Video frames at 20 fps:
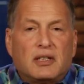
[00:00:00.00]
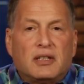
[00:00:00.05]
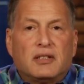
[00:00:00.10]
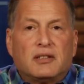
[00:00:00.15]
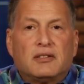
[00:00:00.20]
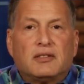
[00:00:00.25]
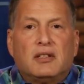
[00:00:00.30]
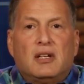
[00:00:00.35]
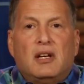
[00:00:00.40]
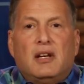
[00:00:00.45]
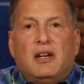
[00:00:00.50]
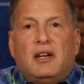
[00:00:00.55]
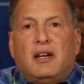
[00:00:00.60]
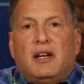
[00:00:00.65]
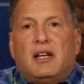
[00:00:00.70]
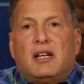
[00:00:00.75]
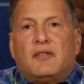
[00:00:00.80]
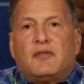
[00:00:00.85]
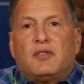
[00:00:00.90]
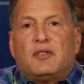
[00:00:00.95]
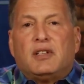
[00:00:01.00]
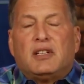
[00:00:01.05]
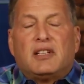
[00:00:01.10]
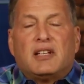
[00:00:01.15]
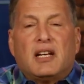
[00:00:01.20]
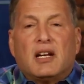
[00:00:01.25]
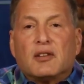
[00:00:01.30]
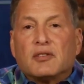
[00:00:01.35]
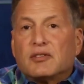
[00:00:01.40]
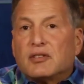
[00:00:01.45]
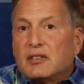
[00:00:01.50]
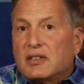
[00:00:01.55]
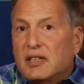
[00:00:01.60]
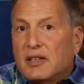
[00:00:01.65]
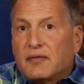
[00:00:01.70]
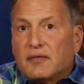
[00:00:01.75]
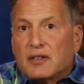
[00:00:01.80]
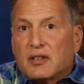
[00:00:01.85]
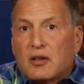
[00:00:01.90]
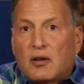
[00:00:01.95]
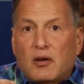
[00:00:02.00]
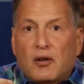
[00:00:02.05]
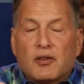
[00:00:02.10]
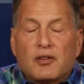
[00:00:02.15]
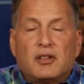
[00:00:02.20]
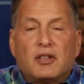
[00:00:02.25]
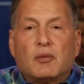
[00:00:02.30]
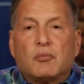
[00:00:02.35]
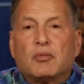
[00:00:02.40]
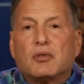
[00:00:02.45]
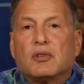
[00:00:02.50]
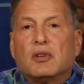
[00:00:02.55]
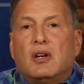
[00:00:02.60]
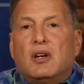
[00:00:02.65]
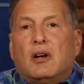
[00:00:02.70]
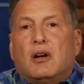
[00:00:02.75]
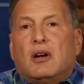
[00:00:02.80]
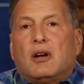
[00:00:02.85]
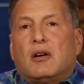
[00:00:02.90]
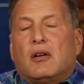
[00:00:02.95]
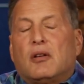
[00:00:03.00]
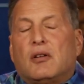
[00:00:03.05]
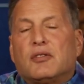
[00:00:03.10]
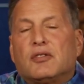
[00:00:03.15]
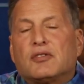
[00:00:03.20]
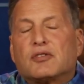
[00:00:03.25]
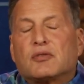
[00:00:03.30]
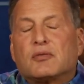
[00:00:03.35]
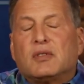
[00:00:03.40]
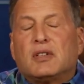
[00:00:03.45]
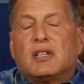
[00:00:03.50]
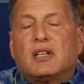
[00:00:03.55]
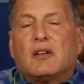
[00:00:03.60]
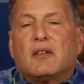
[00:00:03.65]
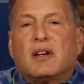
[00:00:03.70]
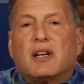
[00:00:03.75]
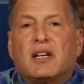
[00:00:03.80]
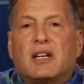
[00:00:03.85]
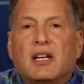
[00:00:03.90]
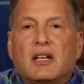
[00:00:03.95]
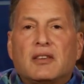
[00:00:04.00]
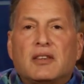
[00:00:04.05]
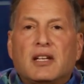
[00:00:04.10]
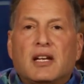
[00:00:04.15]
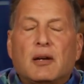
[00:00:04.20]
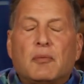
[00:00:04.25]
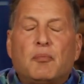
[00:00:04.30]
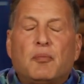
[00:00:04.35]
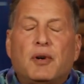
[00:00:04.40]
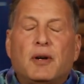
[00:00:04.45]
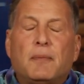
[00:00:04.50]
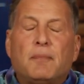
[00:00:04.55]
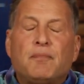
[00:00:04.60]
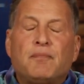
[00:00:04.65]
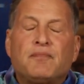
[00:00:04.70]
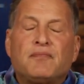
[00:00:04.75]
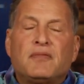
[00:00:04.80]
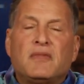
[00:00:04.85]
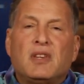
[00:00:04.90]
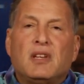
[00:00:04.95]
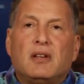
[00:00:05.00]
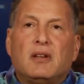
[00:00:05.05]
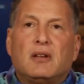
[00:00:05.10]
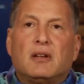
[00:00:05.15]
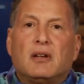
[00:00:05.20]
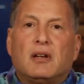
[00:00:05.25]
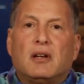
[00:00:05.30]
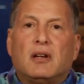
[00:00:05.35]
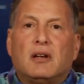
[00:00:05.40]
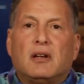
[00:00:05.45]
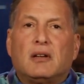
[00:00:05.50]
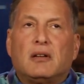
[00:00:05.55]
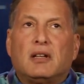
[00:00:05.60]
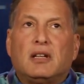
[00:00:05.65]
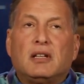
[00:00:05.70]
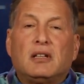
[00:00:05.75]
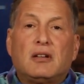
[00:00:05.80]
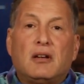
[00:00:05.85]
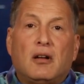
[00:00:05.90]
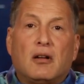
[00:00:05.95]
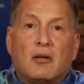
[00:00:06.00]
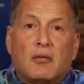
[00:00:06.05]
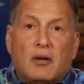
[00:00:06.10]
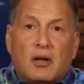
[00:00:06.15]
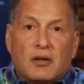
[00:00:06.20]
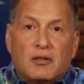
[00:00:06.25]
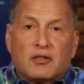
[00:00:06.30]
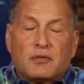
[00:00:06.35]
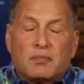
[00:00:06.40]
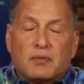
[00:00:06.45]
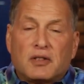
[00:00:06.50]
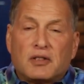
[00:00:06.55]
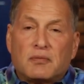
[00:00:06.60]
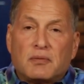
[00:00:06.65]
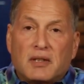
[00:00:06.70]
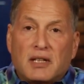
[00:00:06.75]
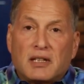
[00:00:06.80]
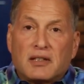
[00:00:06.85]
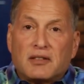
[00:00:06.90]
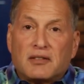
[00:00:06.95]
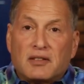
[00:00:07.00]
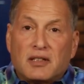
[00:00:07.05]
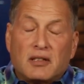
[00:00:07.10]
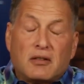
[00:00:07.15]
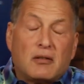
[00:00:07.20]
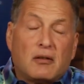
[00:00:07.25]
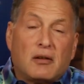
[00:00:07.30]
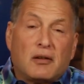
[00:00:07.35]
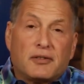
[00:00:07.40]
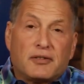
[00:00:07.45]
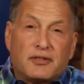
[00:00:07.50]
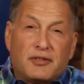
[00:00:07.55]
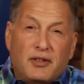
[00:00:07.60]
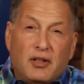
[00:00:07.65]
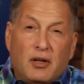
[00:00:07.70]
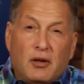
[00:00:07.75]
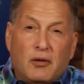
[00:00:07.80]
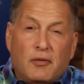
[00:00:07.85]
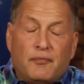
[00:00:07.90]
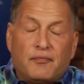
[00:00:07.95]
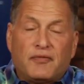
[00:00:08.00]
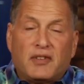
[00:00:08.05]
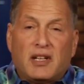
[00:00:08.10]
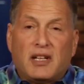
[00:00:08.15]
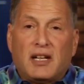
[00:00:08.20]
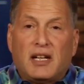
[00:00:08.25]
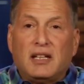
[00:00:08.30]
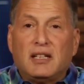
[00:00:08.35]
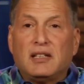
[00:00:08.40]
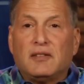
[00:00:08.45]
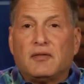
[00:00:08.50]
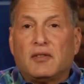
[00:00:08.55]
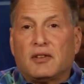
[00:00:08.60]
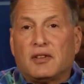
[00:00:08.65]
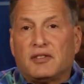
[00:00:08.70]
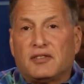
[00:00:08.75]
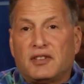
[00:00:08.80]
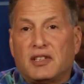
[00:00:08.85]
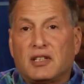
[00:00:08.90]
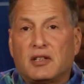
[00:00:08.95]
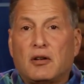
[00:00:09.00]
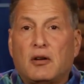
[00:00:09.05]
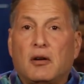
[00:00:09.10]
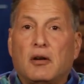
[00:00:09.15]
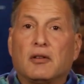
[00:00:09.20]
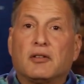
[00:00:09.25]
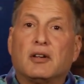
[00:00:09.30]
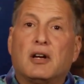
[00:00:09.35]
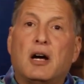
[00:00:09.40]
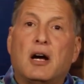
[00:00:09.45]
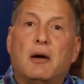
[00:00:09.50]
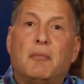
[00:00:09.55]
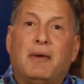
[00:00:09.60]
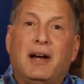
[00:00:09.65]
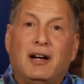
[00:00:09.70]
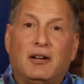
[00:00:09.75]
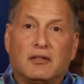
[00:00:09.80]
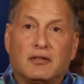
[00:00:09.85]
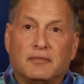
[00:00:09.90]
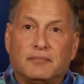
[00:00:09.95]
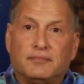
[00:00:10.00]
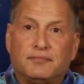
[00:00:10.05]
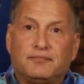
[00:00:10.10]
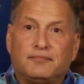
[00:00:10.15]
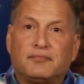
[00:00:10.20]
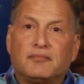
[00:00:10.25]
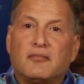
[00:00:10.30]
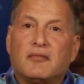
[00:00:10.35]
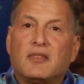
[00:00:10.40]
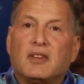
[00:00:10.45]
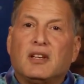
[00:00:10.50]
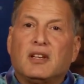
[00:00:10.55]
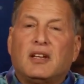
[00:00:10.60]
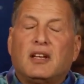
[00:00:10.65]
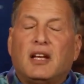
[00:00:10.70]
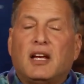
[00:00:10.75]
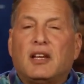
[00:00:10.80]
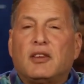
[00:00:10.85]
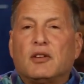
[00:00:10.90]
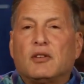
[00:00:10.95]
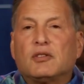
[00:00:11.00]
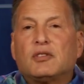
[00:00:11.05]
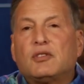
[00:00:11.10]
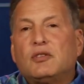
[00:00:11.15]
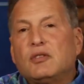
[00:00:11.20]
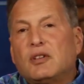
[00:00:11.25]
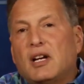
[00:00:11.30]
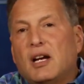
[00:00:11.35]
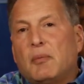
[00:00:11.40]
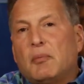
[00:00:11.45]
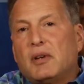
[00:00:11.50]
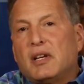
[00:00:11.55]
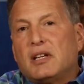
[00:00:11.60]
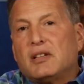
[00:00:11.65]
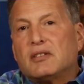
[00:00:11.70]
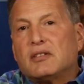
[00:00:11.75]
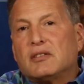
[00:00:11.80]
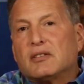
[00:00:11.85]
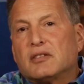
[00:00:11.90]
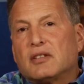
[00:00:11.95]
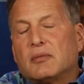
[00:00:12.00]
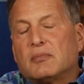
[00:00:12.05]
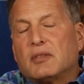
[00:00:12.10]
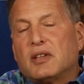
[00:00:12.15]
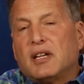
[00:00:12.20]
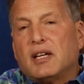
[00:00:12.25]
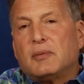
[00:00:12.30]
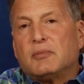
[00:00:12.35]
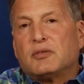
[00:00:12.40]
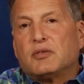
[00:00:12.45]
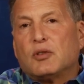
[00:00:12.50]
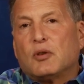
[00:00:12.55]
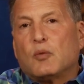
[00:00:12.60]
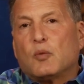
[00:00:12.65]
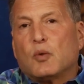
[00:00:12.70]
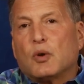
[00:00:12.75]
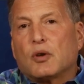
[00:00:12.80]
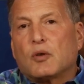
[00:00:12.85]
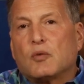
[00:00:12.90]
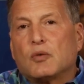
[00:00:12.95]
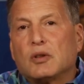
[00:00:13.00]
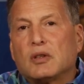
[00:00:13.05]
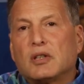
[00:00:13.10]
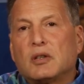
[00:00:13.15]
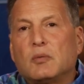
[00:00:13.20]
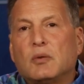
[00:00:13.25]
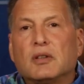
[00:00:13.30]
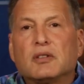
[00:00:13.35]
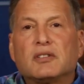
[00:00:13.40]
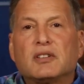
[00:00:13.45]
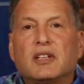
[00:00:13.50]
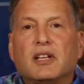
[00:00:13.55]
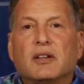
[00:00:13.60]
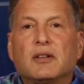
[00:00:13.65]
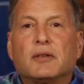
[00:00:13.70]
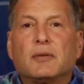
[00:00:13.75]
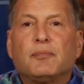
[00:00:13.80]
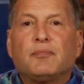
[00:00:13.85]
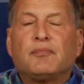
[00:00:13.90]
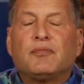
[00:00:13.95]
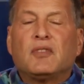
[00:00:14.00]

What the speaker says: is. And if you need counseling, definitely call the number on the screen there and get that. But in Colorado Springs, we get this thing called snow, and I live on this thing called a mountain. And those two combinations sometimes don't work really well together.